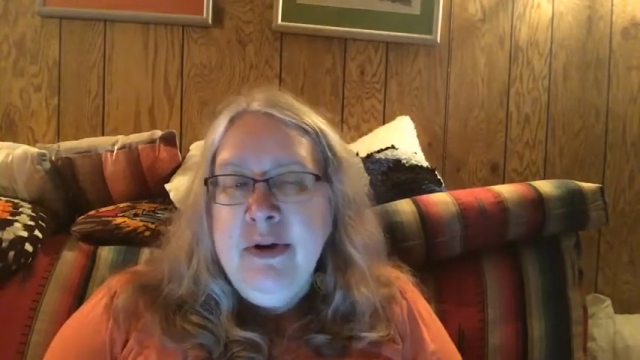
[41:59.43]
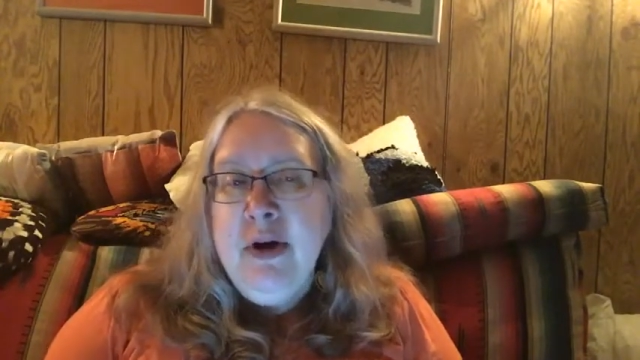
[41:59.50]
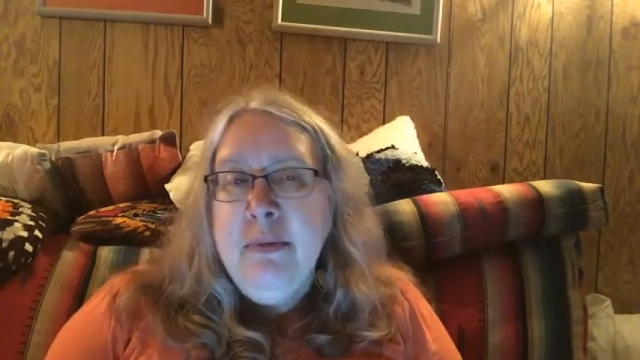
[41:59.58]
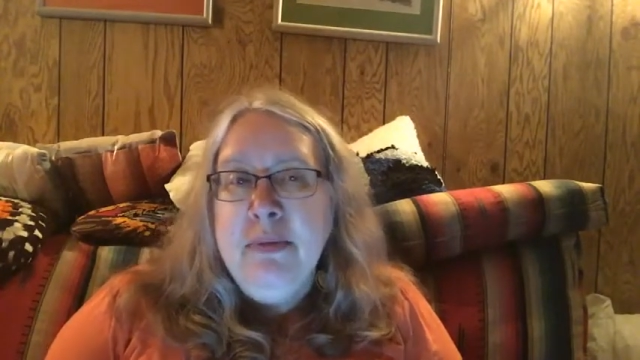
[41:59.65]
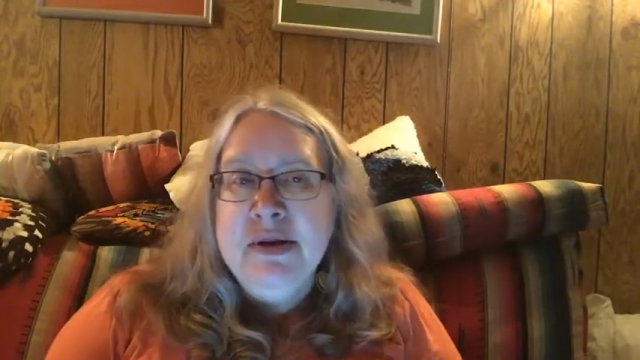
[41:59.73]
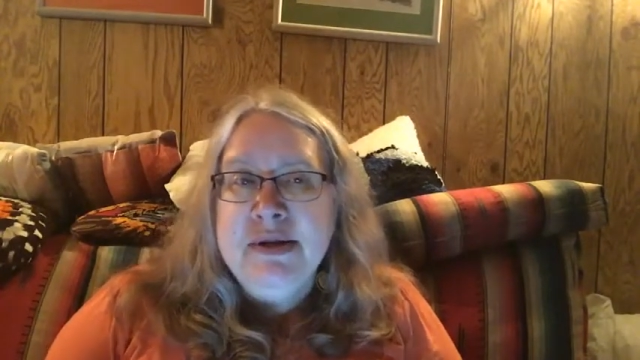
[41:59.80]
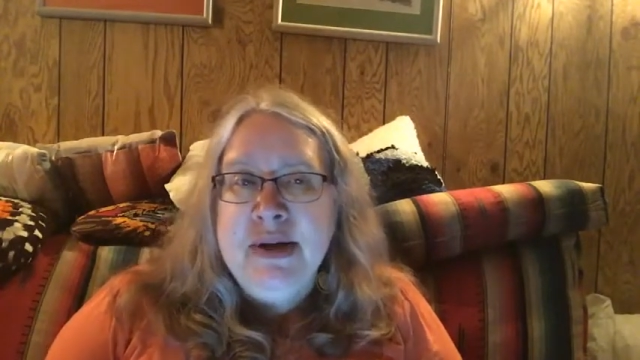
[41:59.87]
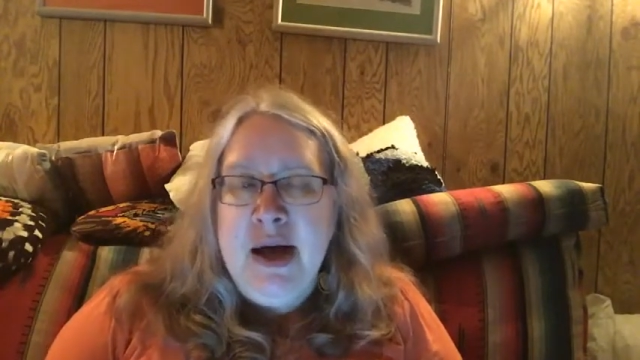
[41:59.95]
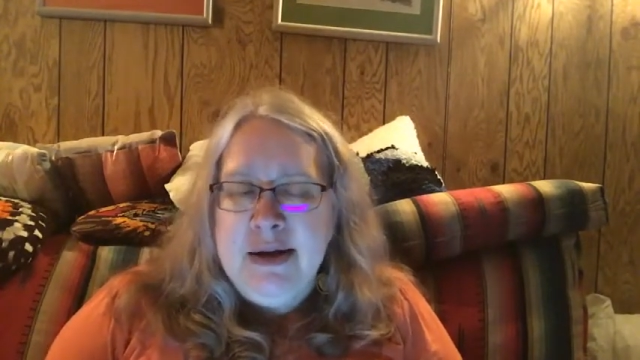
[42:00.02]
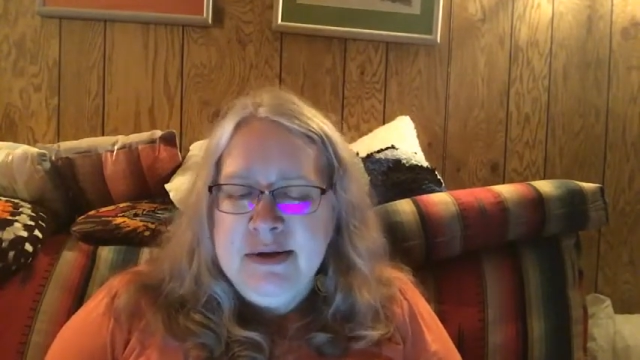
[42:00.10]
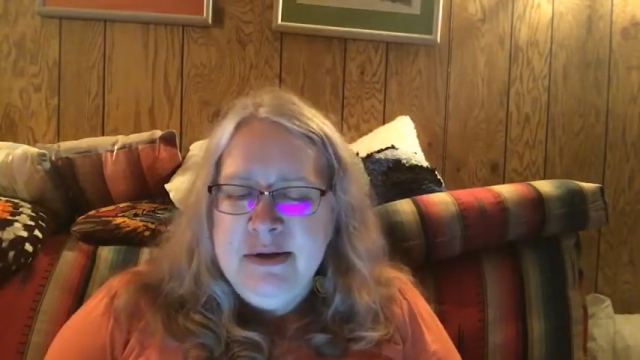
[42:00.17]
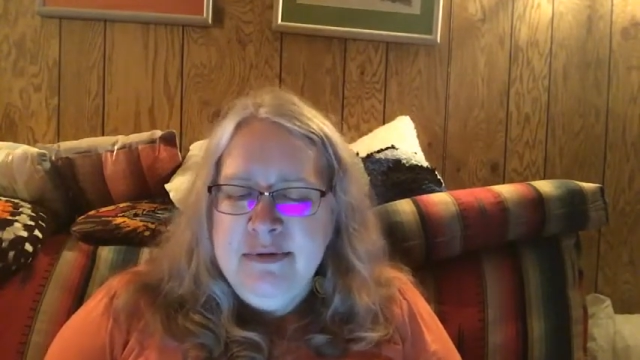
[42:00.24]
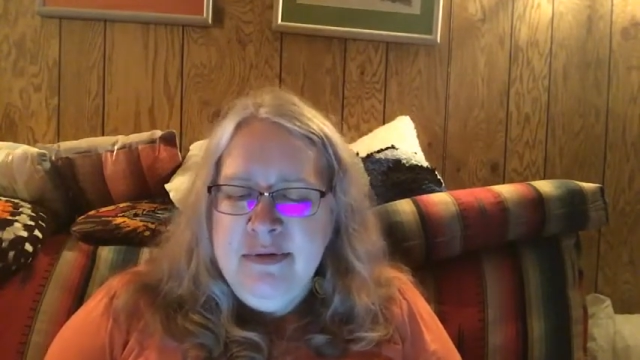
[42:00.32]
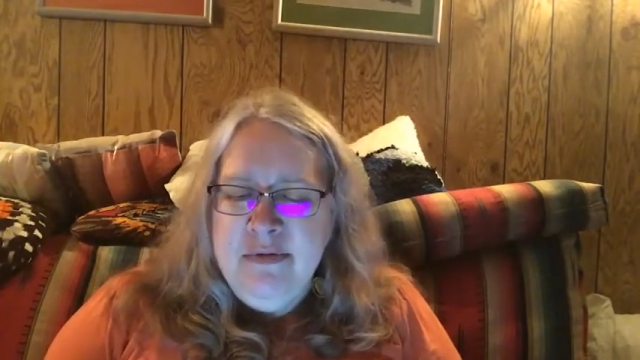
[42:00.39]
and also
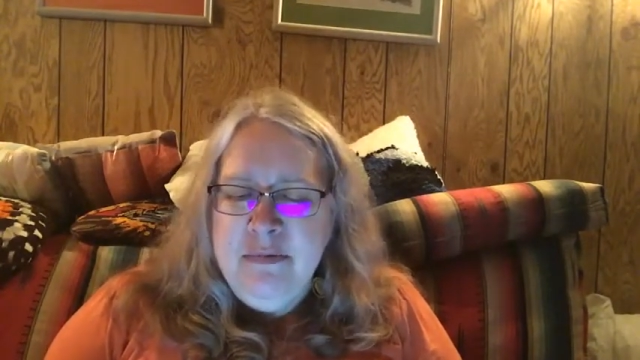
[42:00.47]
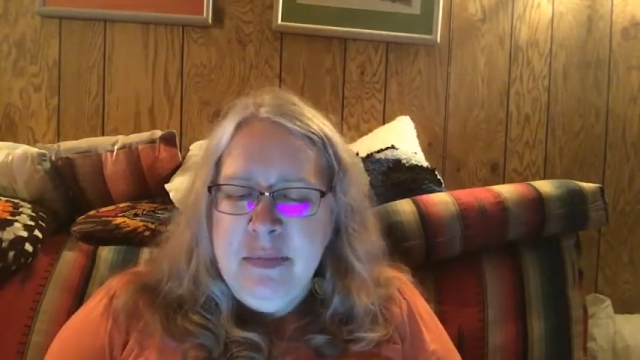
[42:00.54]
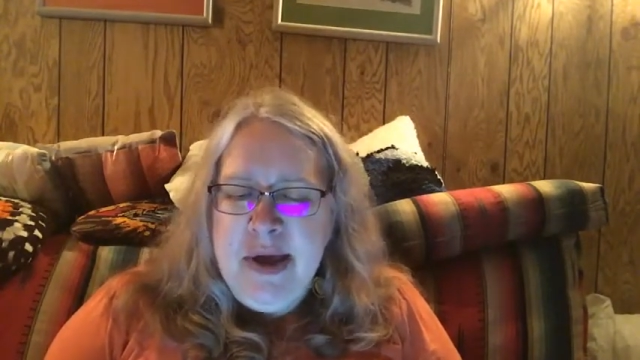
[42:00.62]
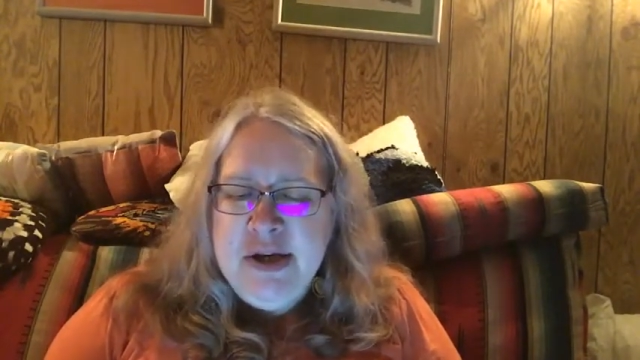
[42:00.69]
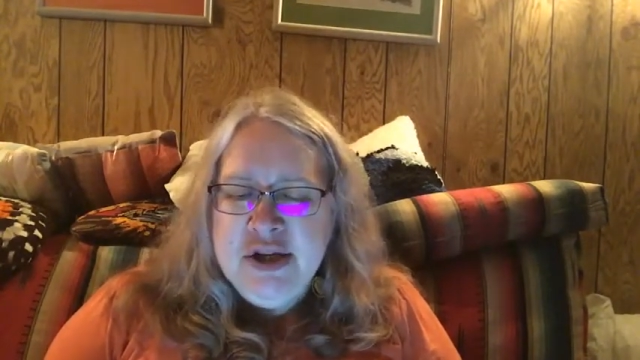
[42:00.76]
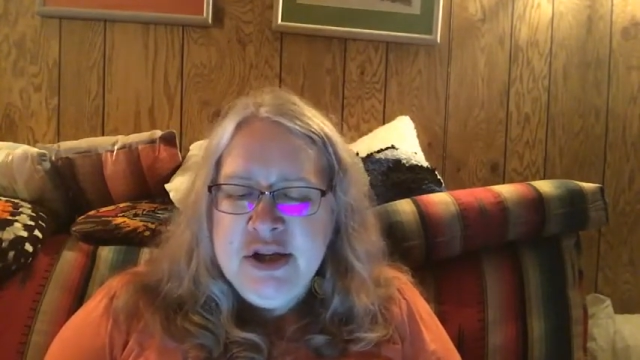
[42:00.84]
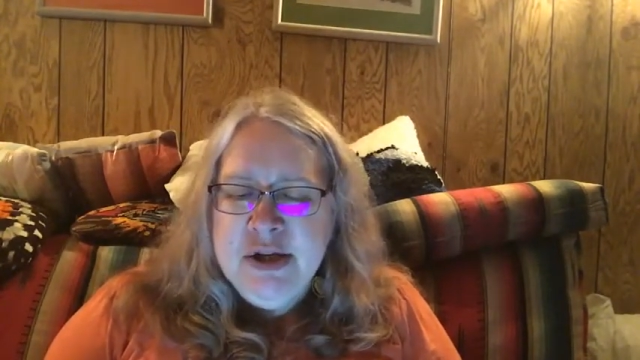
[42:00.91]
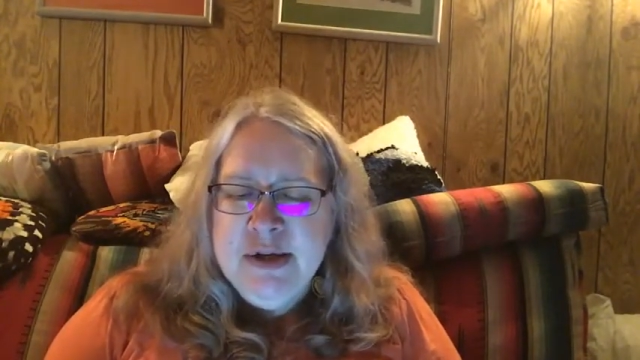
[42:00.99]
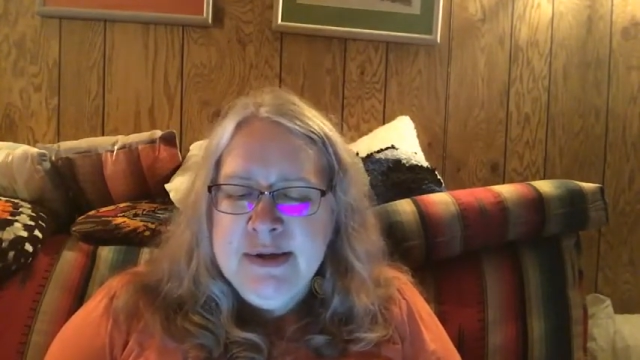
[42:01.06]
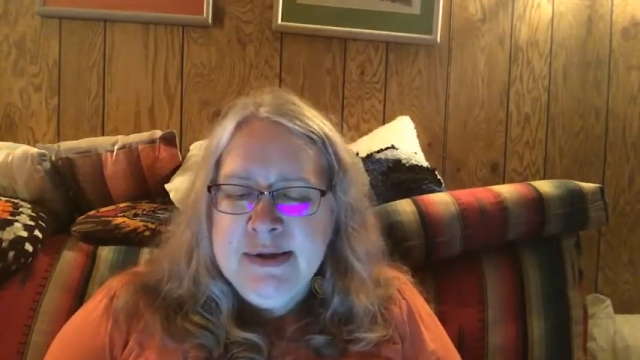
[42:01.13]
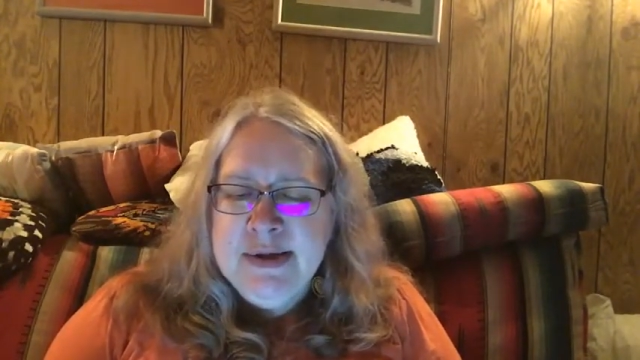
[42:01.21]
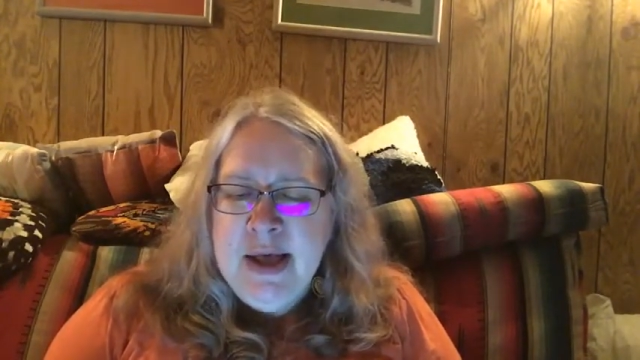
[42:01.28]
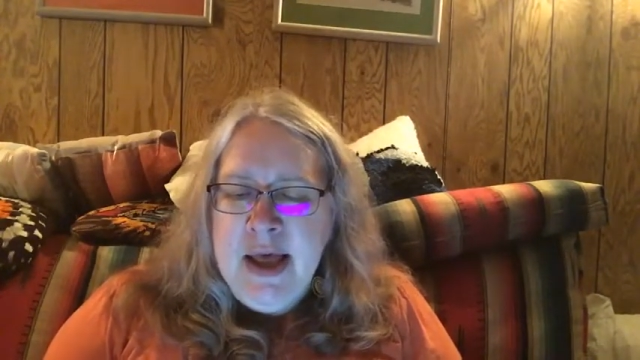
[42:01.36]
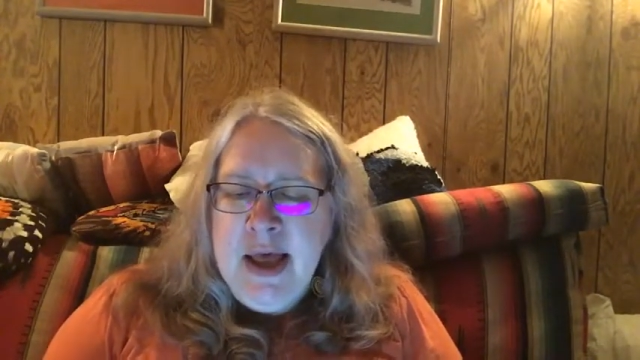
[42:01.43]
have their own
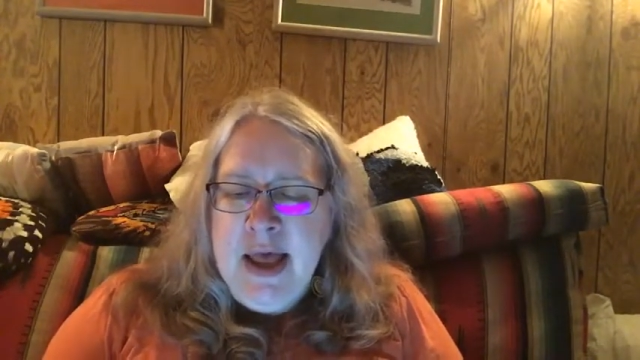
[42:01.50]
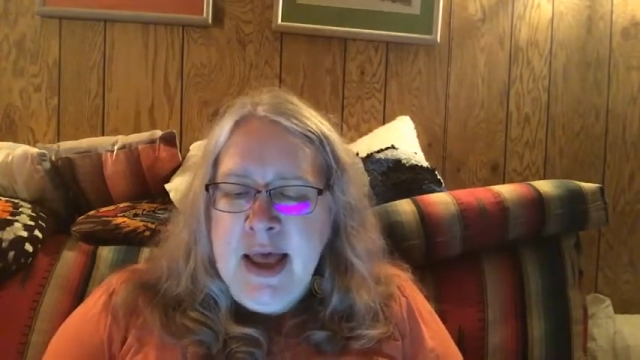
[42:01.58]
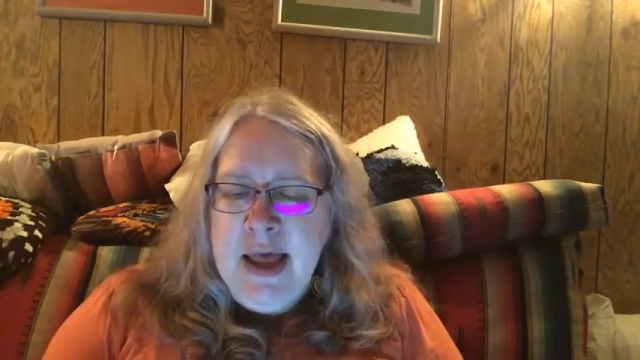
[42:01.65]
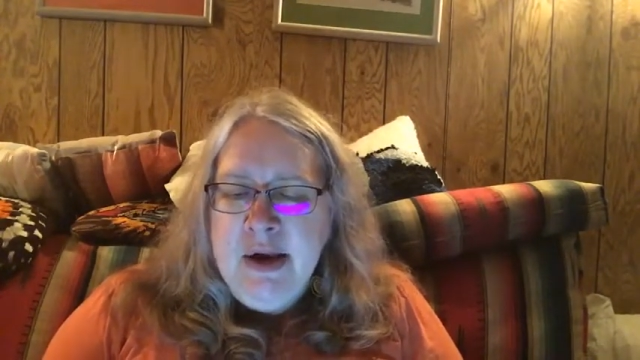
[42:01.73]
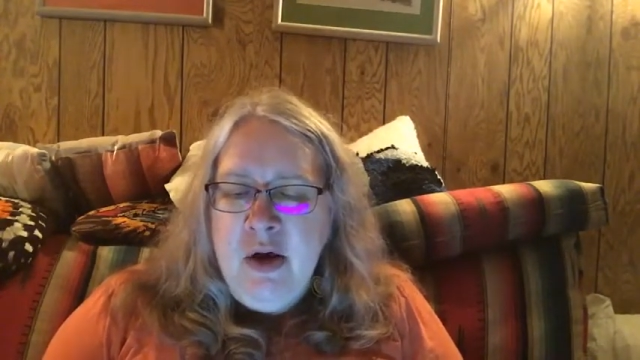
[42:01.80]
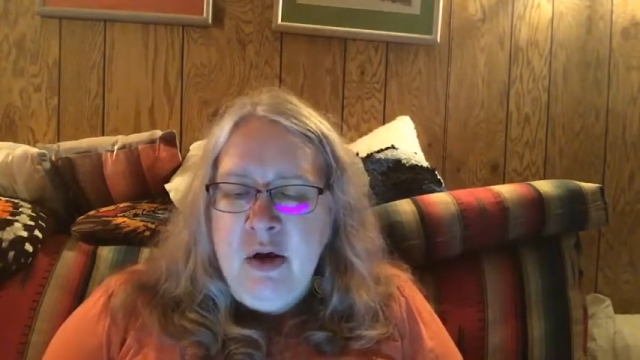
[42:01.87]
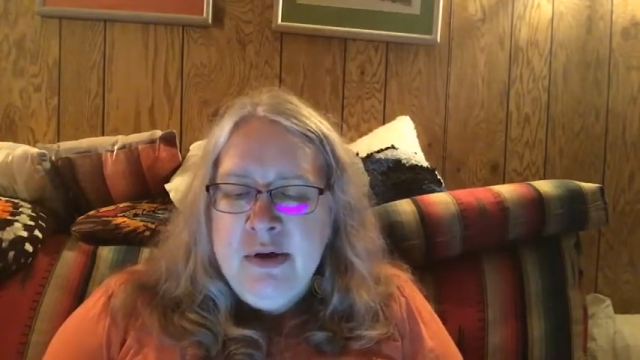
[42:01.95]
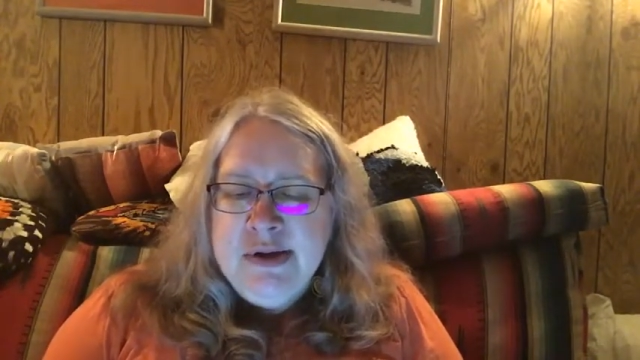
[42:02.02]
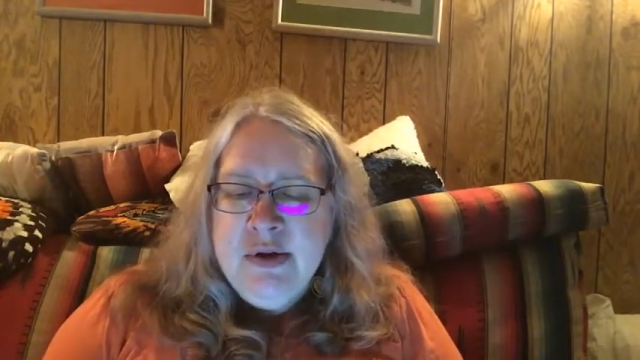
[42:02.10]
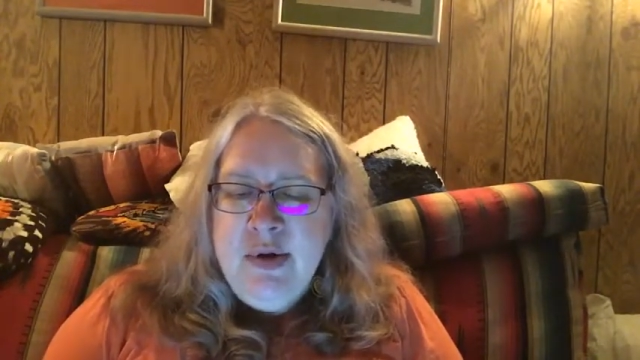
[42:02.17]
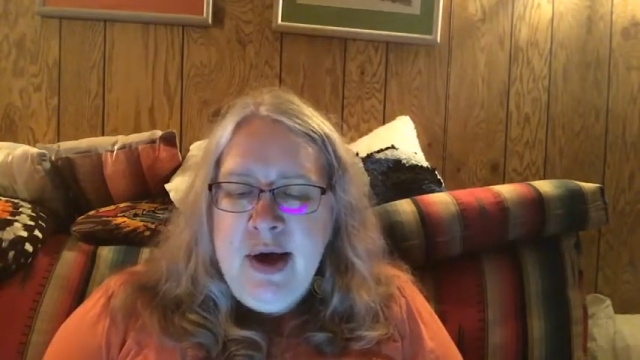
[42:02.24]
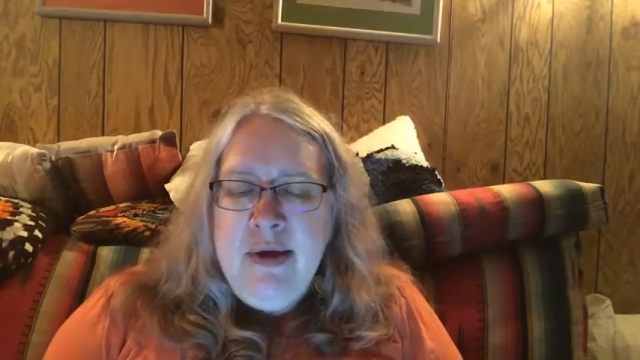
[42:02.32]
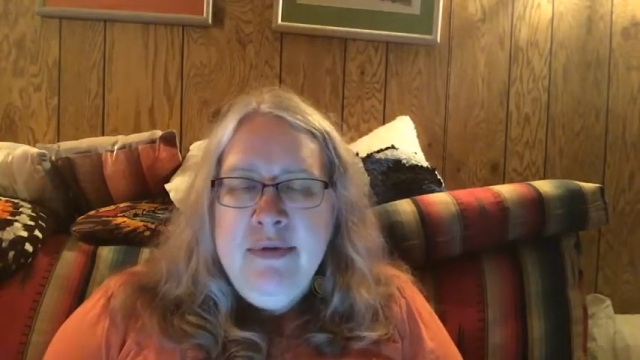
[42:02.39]
personal connections